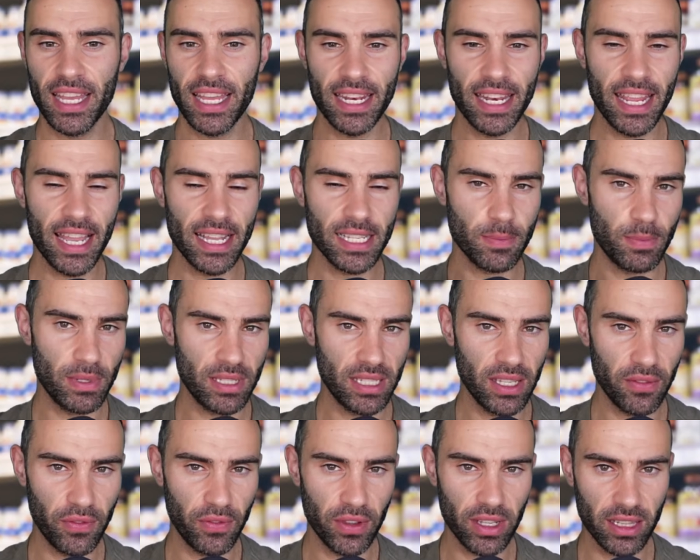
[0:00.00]
Now,
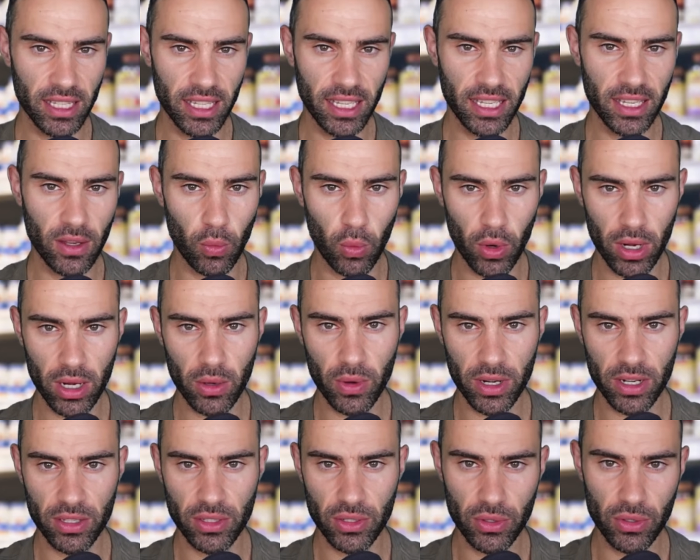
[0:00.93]
specifically, what I
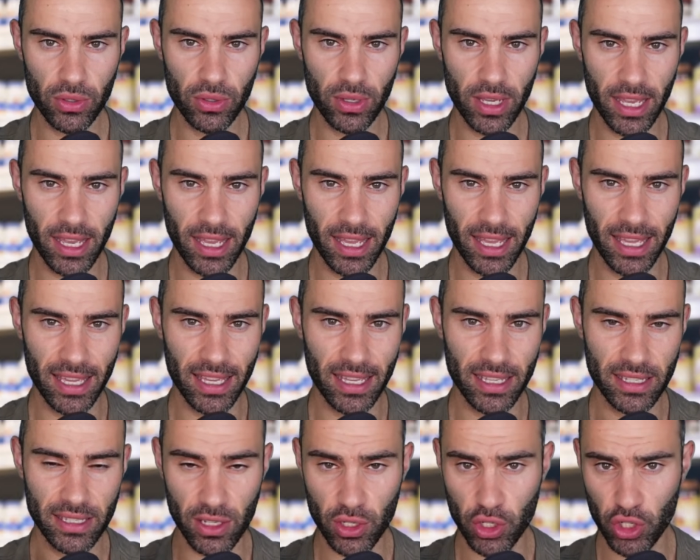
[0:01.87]
want to do
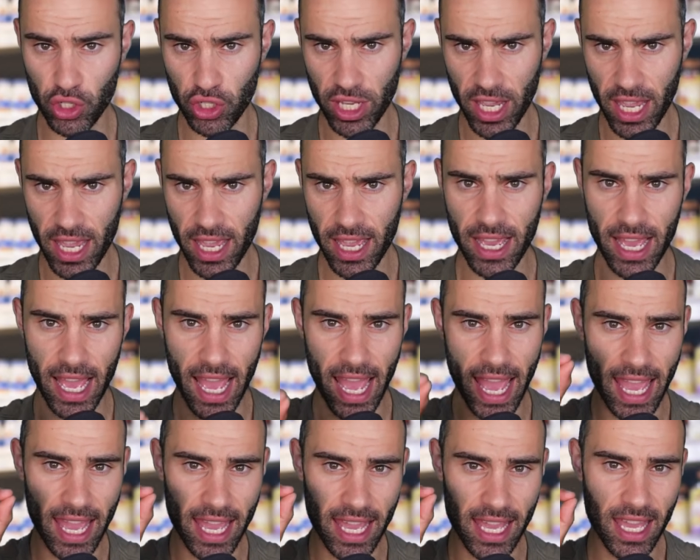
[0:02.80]
is share
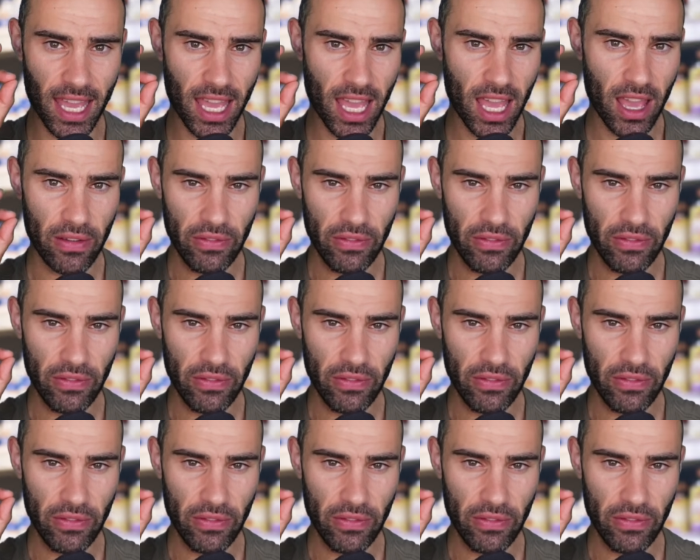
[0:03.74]
a